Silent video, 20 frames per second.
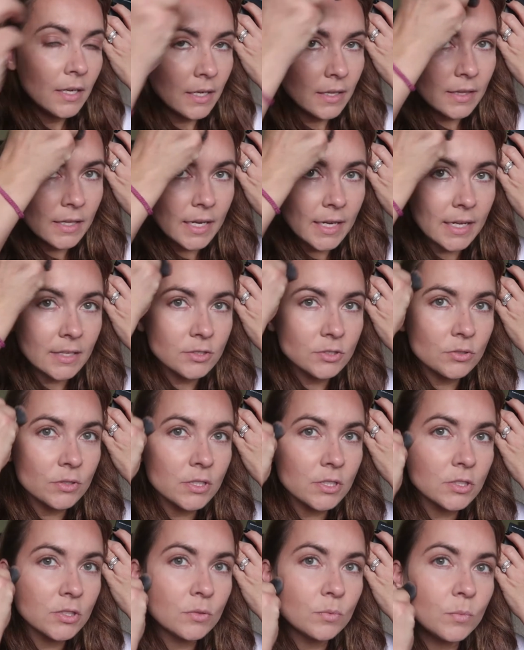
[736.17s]
And then I
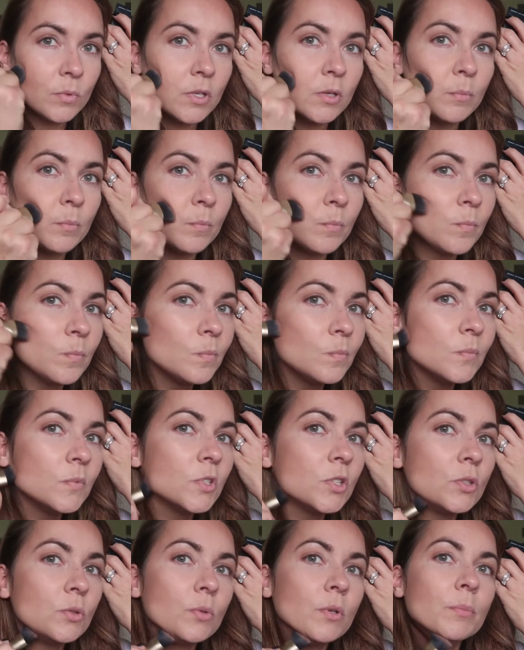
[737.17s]
sort of swoop,
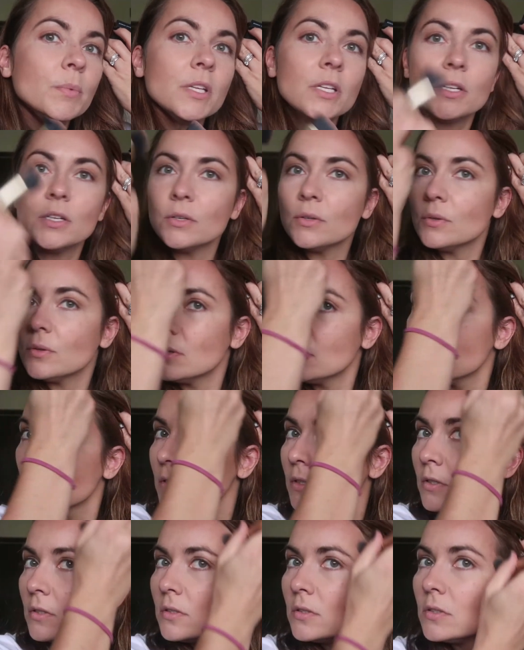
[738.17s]
swoopy-doo,
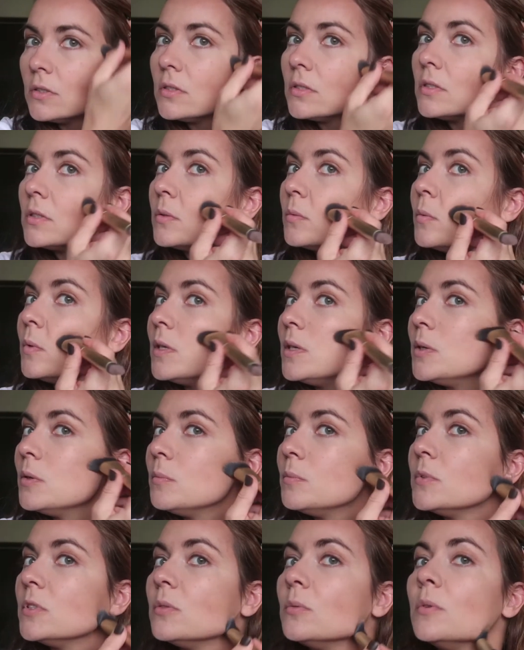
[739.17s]

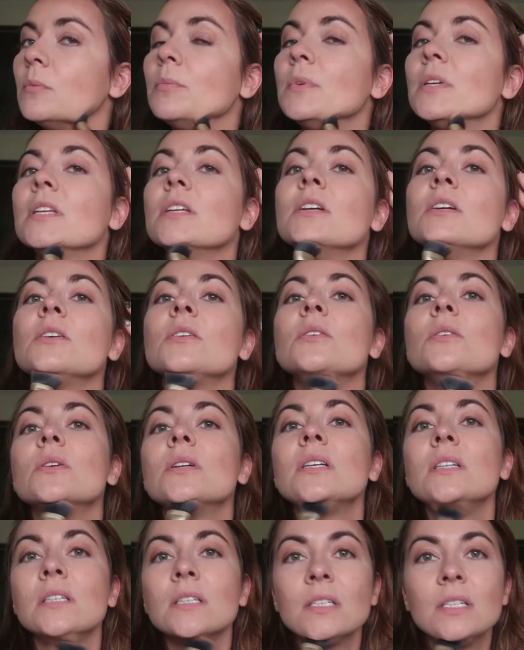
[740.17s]
swoop,
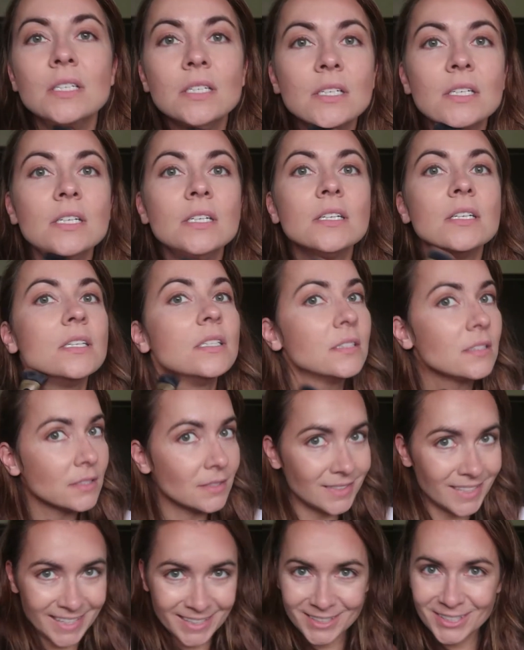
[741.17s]
swoopy-doo. That's a
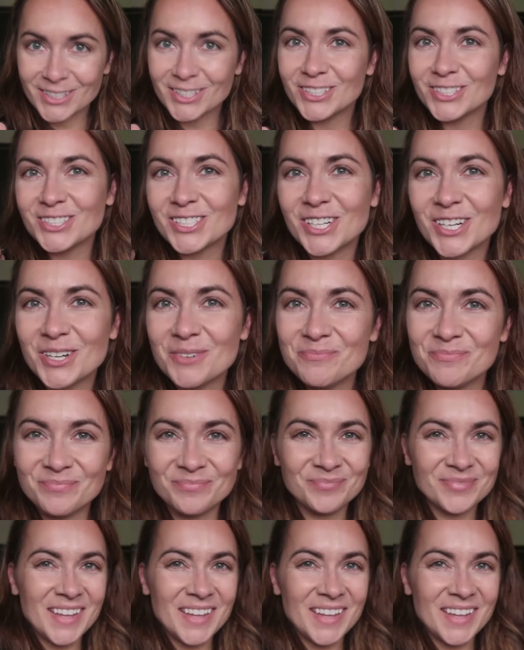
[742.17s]
technical term.